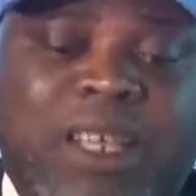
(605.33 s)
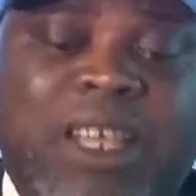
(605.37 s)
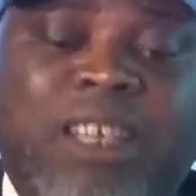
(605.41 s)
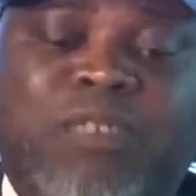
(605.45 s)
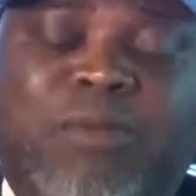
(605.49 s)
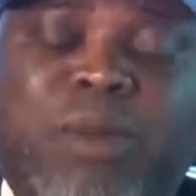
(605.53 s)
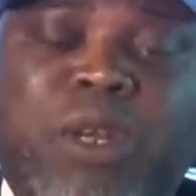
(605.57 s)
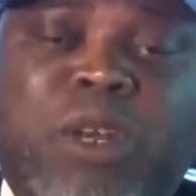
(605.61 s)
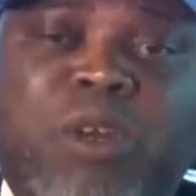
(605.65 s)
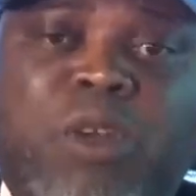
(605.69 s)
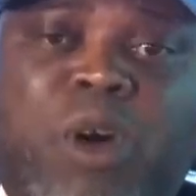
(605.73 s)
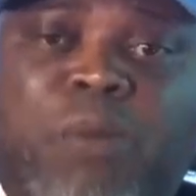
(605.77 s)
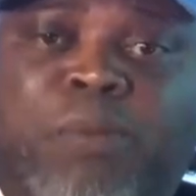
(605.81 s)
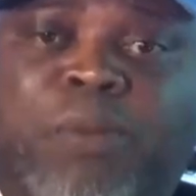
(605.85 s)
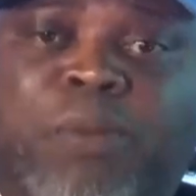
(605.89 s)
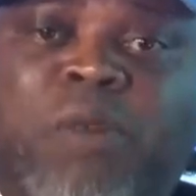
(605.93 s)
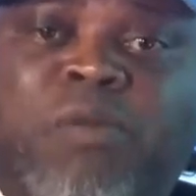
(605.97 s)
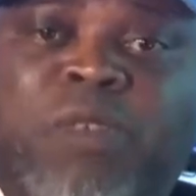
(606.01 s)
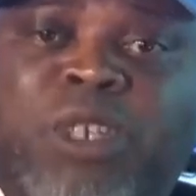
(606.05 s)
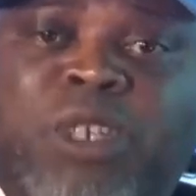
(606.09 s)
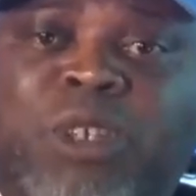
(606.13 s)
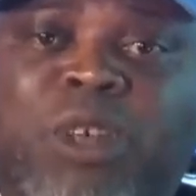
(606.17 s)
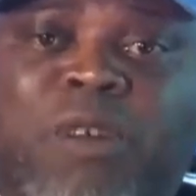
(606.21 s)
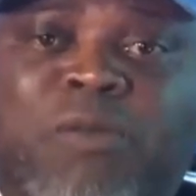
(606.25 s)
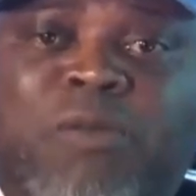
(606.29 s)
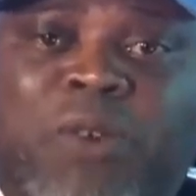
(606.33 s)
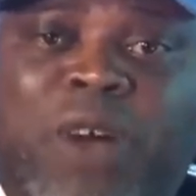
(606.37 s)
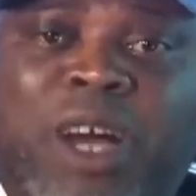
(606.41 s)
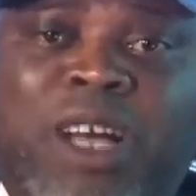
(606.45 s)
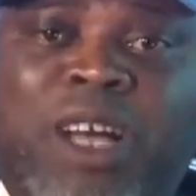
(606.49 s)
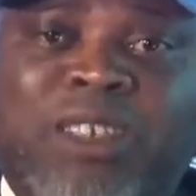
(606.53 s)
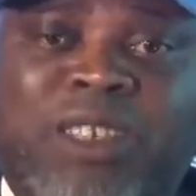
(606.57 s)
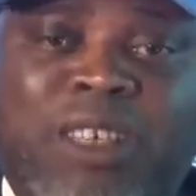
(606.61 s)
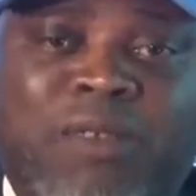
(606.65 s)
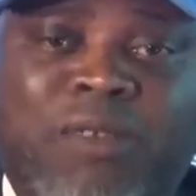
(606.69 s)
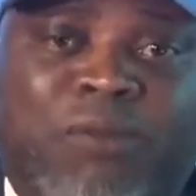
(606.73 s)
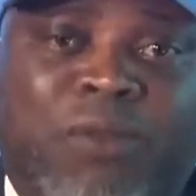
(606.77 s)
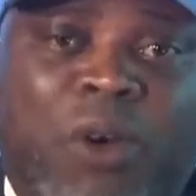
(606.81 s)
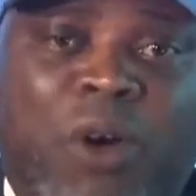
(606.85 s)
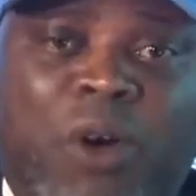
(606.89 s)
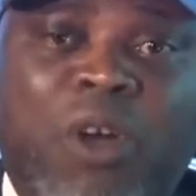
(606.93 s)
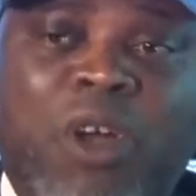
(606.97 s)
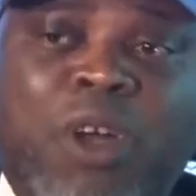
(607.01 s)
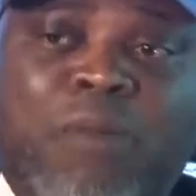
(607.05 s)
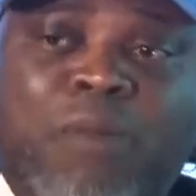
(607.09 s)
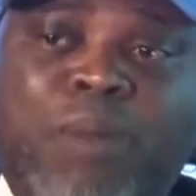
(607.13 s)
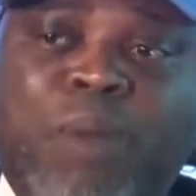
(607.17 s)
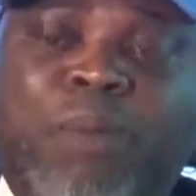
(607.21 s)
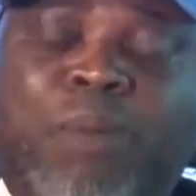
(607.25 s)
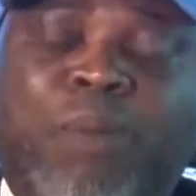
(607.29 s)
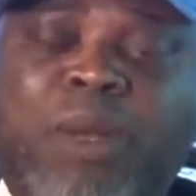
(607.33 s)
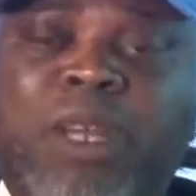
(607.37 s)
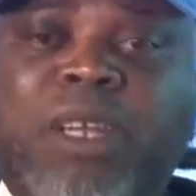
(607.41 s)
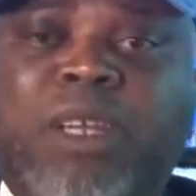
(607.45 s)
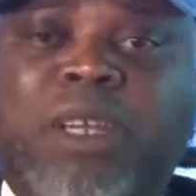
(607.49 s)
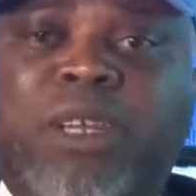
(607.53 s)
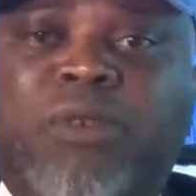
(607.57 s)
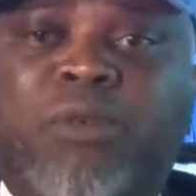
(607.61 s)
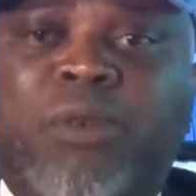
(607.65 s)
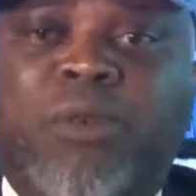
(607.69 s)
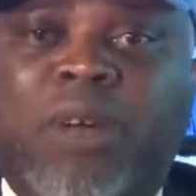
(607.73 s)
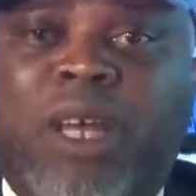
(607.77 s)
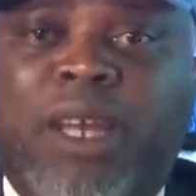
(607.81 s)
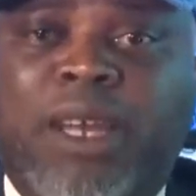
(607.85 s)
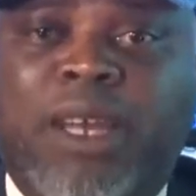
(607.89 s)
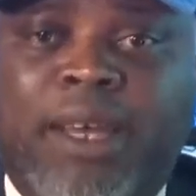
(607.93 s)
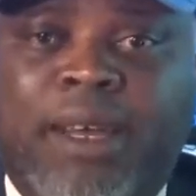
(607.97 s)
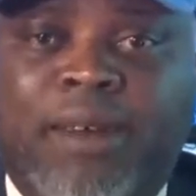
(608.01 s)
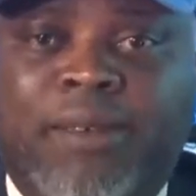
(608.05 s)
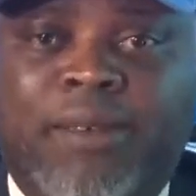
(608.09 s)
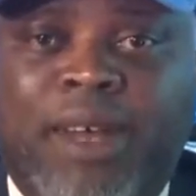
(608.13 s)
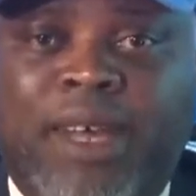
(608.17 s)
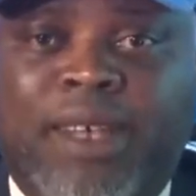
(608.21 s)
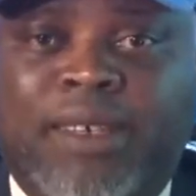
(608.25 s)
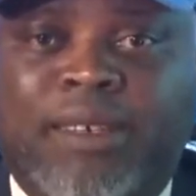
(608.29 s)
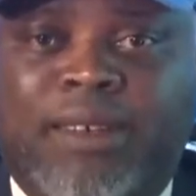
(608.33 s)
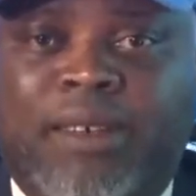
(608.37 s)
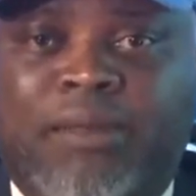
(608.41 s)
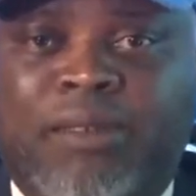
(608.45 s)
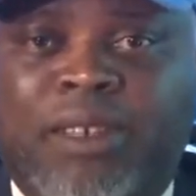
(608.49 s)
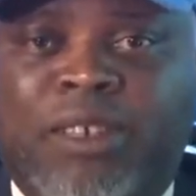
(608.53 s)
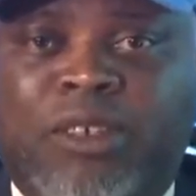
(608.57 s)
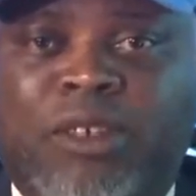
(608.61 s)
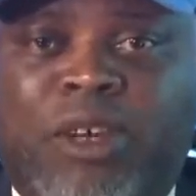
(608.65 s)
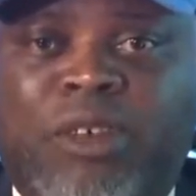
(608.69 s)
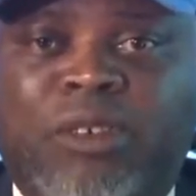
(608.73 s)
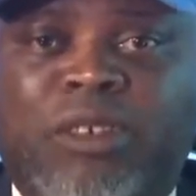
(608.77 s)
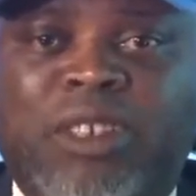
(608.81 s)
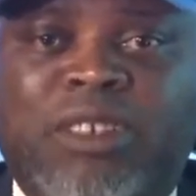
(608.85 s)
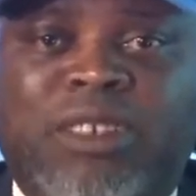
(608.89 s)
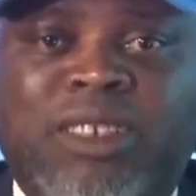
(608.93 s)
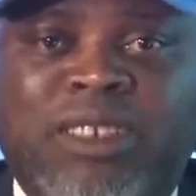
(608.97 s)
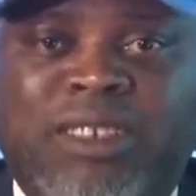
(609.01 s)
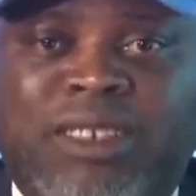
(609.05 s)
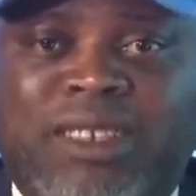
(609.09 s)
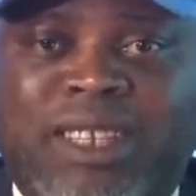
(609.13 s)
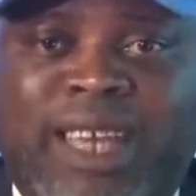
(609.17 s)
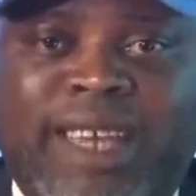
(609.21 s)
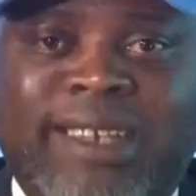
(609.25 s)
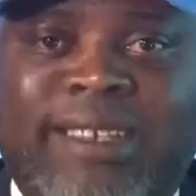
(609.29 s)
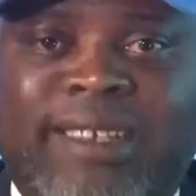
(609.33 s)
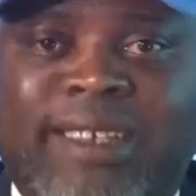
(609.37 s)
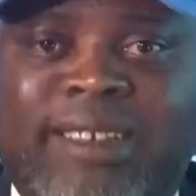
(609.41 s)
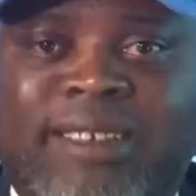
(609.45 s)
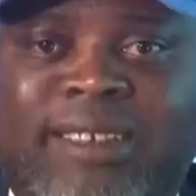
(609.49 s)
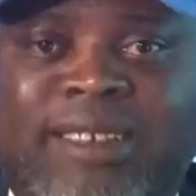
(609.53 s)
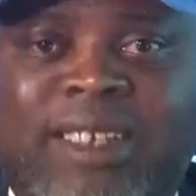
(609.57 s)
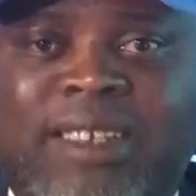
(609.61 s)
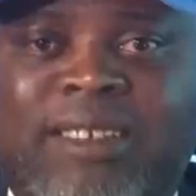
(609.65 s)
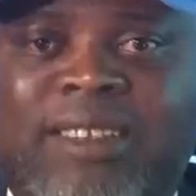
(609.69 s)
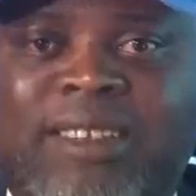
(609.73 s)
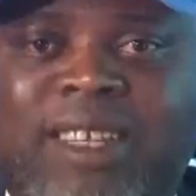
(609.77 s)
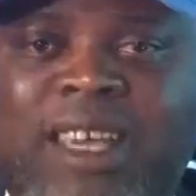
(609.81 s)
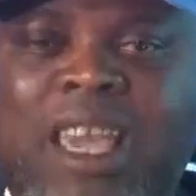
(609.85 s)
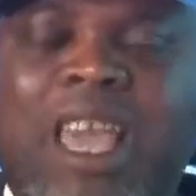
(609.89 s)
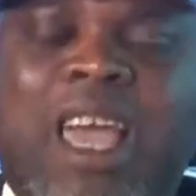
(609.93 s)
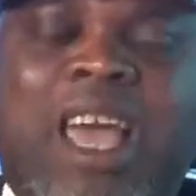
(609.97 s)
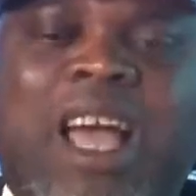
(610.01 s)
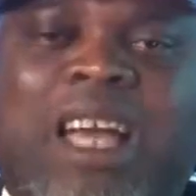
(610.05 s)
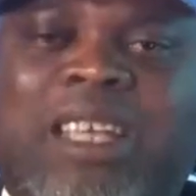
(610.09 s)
There's been no provision for housing for people in the rural areas of this country since 1960,